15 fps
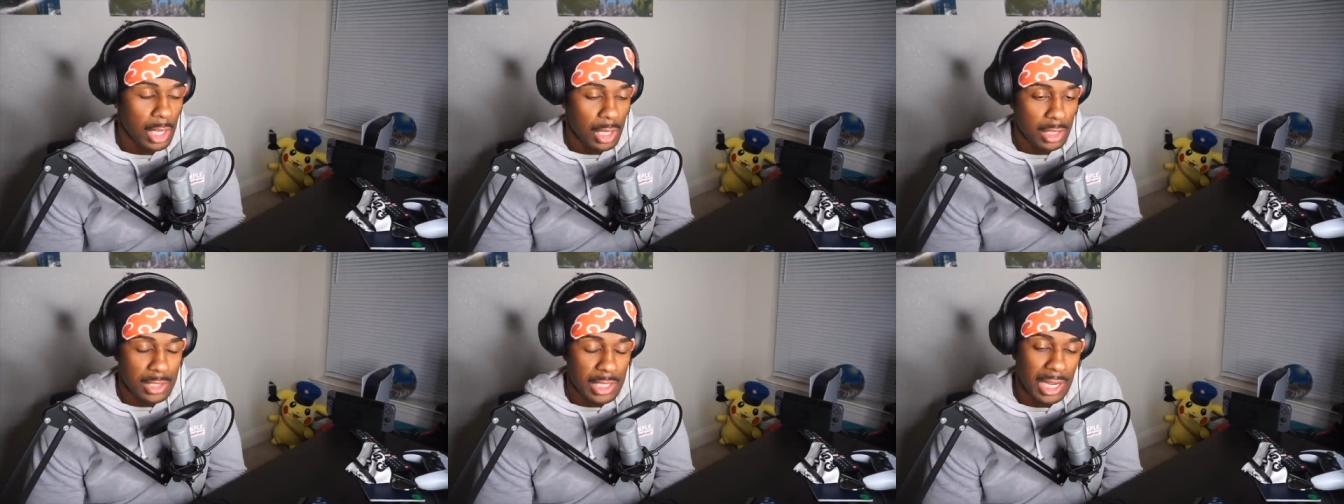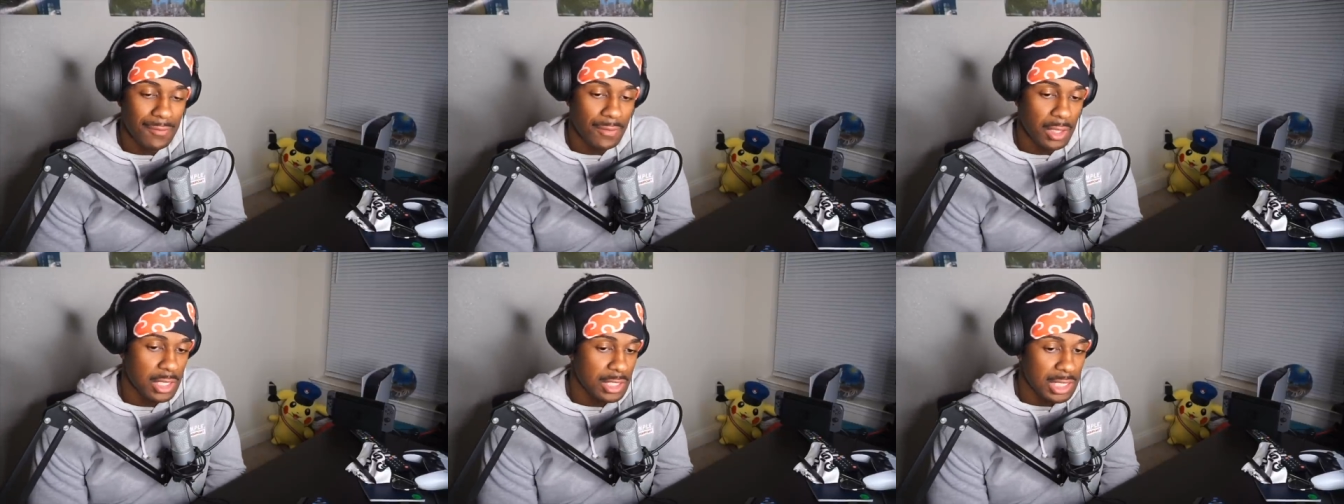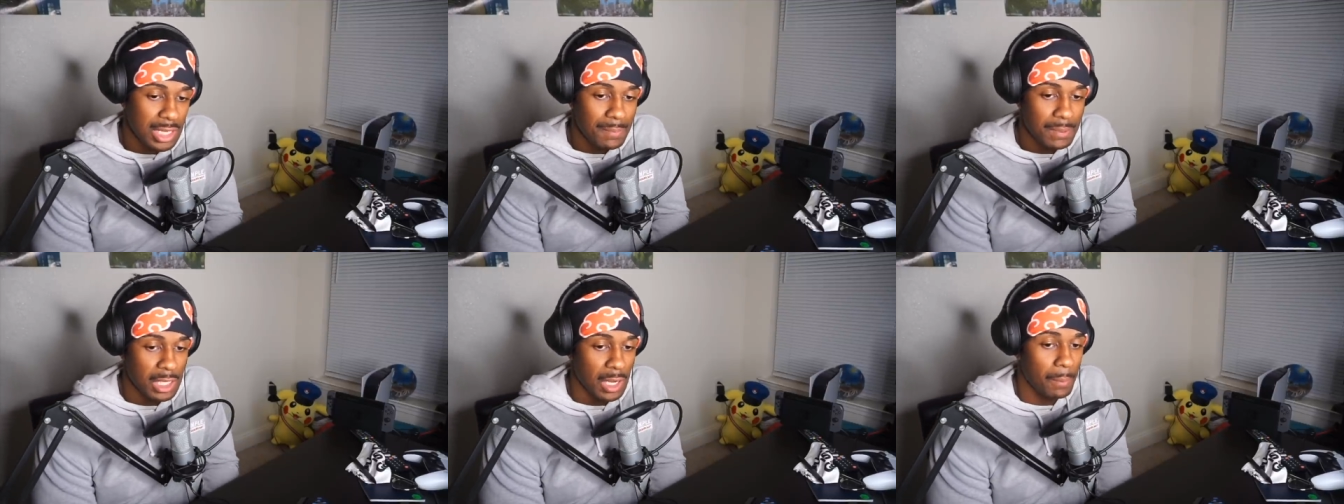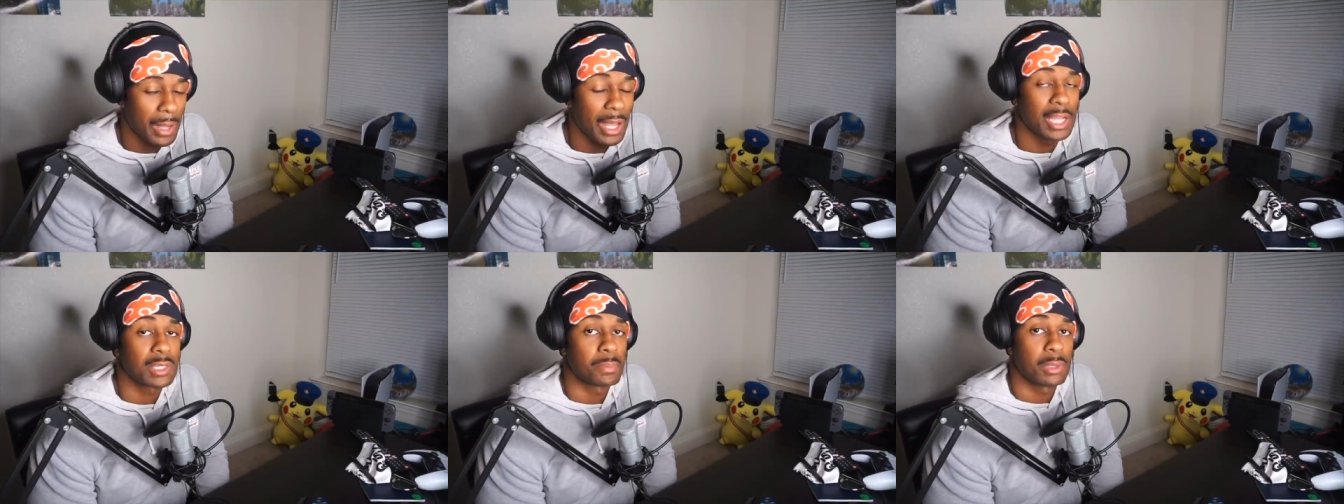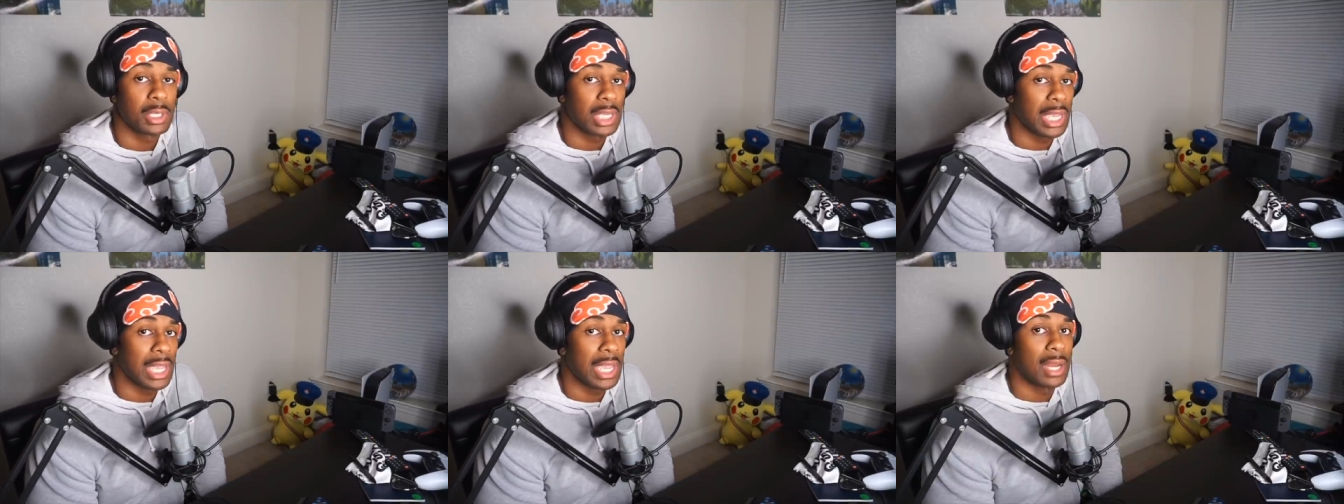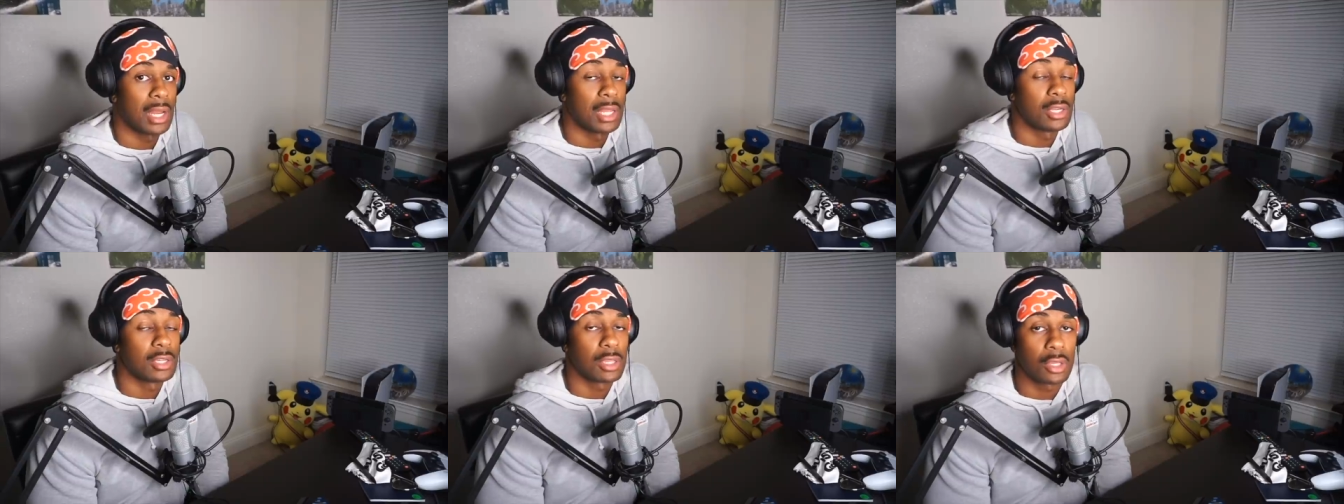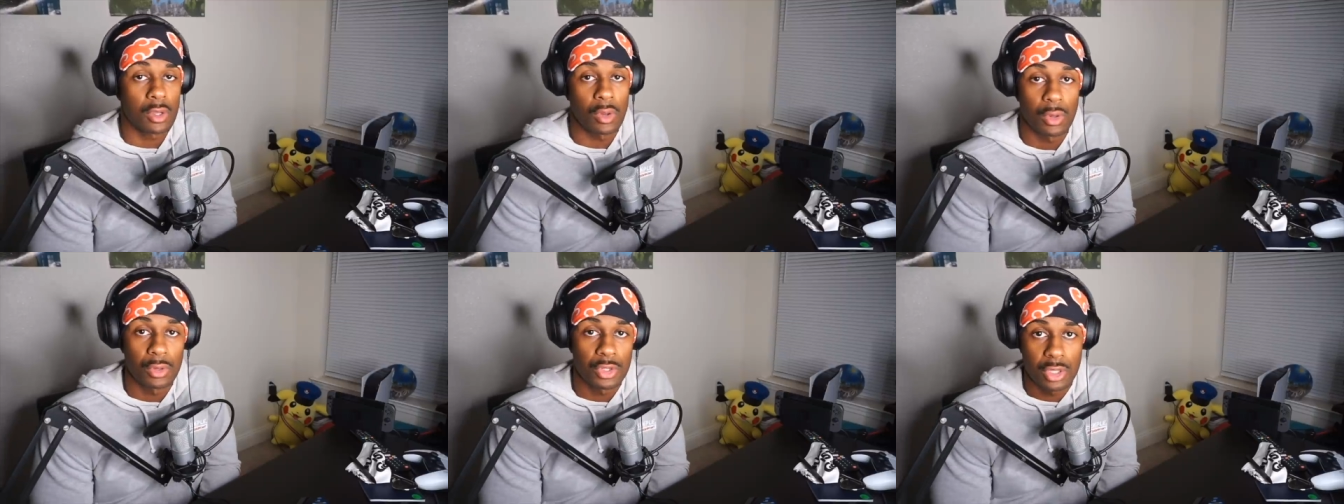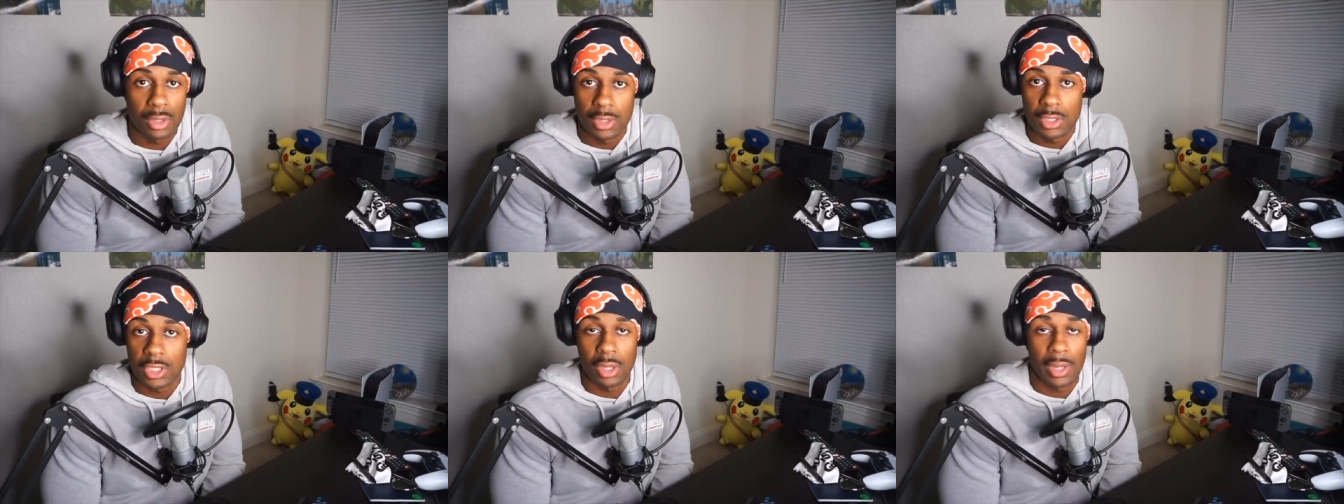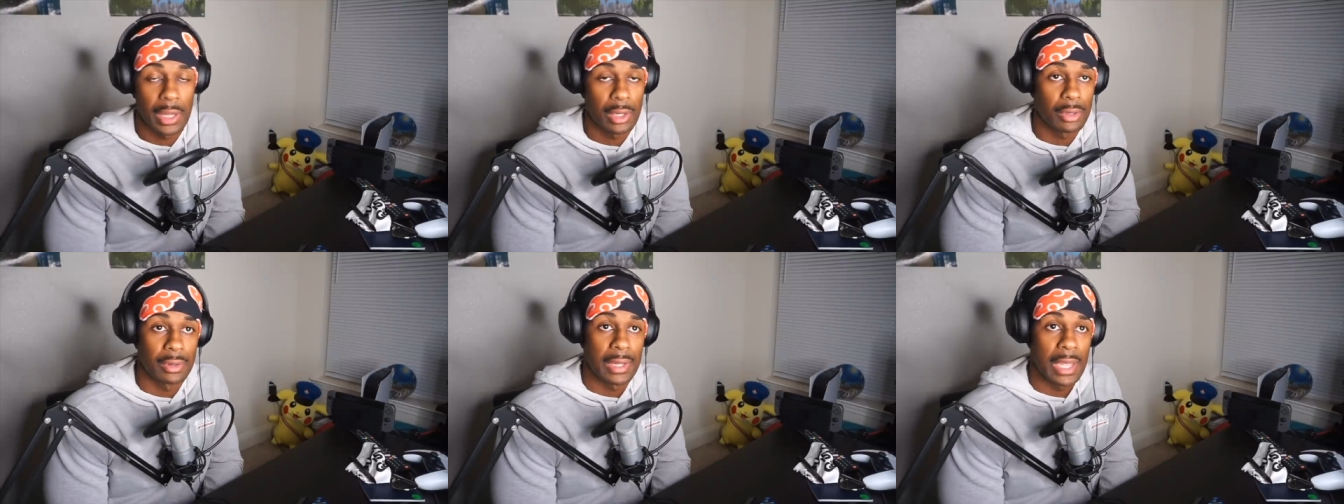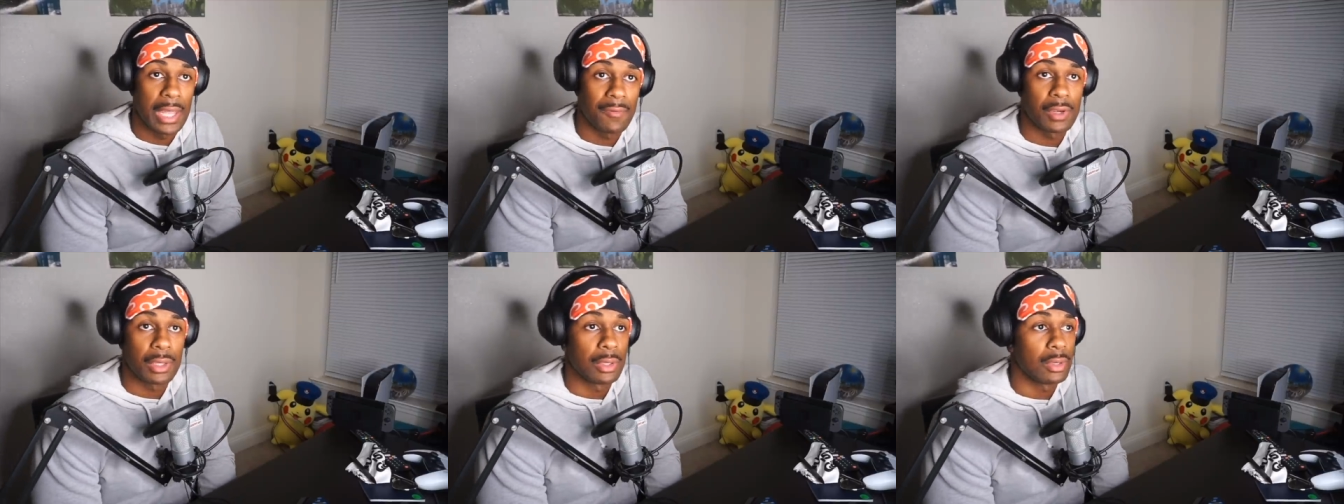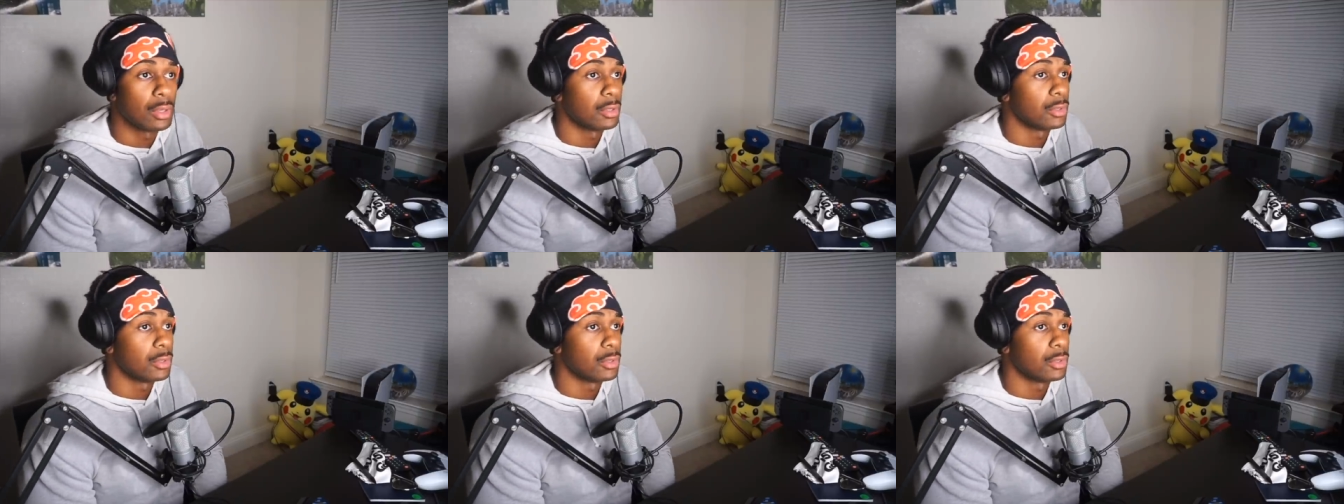diving as deep as I possibly can into the culture until I learn every little